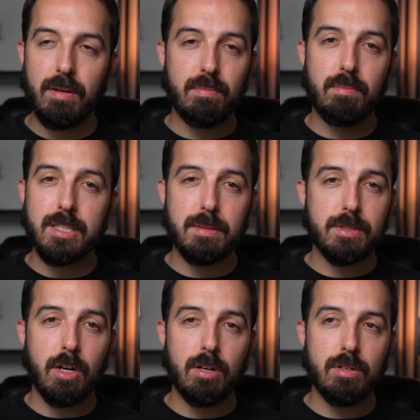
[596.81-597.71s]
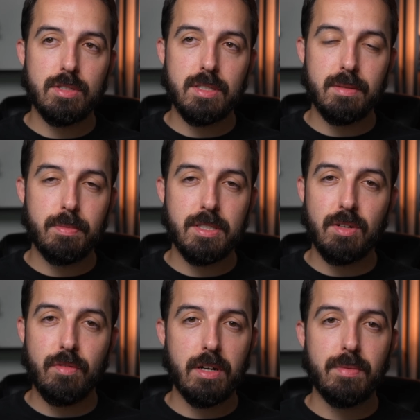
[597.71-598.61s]
Muslim scholars up until
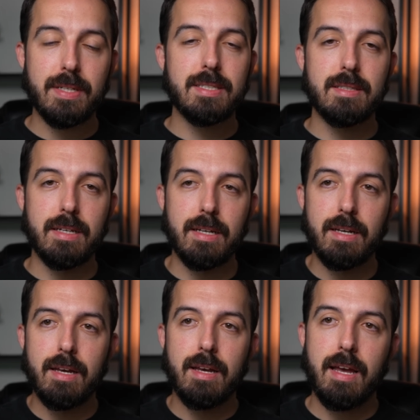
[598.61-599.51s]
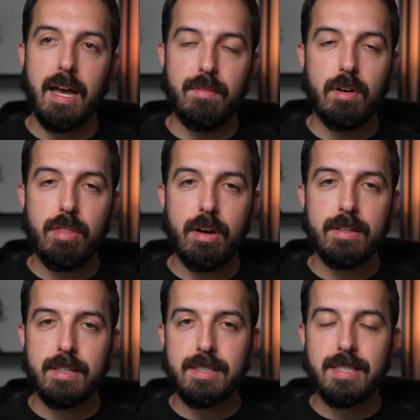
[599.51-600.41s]
very recently have all thought
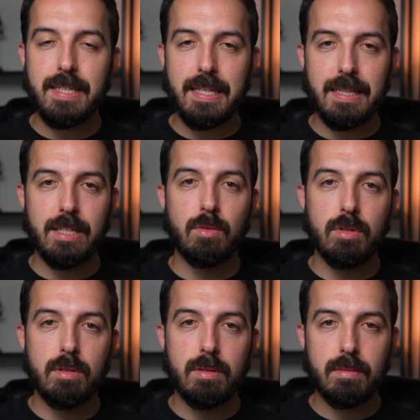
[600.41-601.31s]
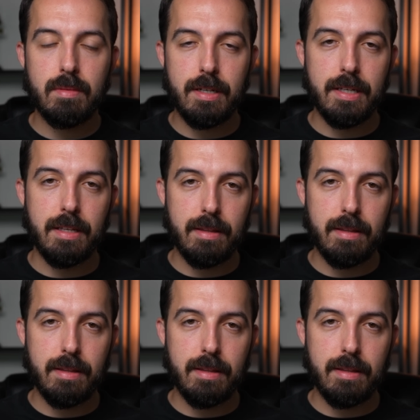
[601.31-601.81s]
that this is a literal hadith,